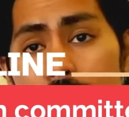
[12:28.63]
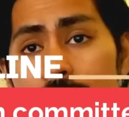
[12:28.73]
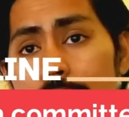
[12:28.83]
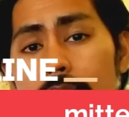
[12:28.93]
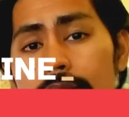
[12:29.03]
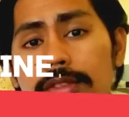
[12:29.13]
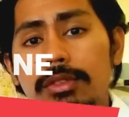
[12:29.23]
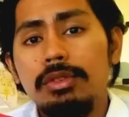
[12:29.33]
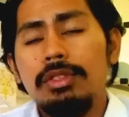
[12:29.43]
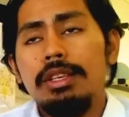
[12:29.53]
They want
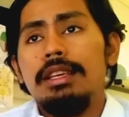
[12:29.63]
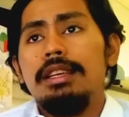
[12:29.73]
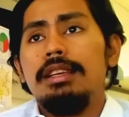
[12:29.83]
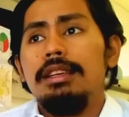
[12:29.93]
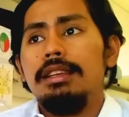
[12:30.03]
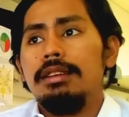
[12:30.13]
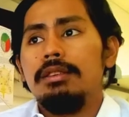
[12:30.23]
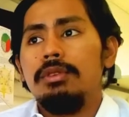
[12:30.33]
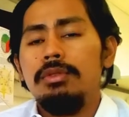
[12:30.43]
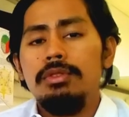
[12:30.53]
to see
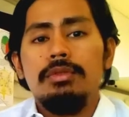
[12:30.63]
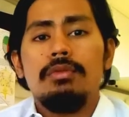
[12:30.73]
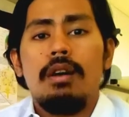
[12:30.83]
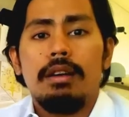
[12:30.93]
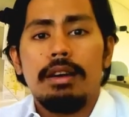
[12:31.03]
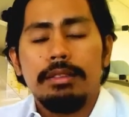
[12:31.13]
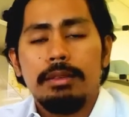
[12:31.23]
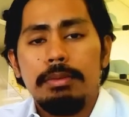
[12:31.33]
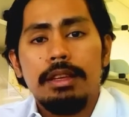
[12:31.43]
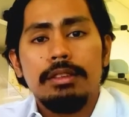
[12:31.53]
who you are as a
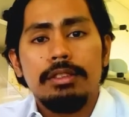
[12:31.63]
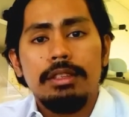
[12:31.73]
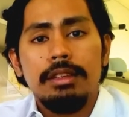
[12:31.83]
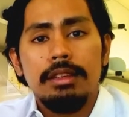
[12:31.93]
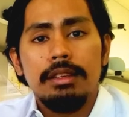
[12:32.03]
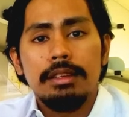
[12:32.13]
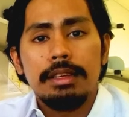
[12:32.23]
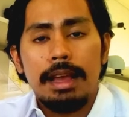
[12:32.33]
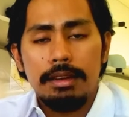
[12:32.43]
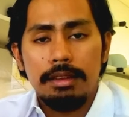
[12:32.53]
PhD
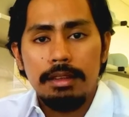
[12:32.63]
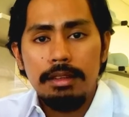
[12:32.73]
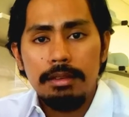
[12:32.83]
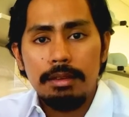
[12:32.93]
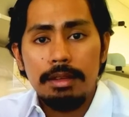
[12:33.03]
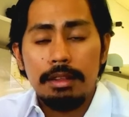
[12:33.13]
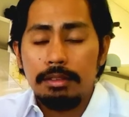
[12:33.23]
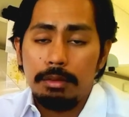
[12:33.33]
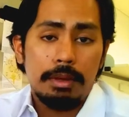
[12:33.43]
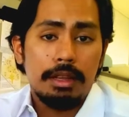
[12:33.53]
candidate and
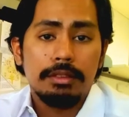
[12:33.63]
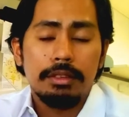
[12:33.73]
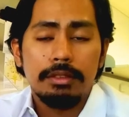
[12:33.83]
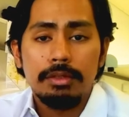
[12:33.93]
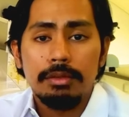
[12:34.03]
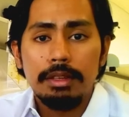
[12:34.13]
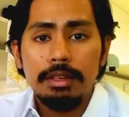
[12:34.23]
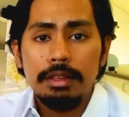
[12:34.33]
as a PhD student,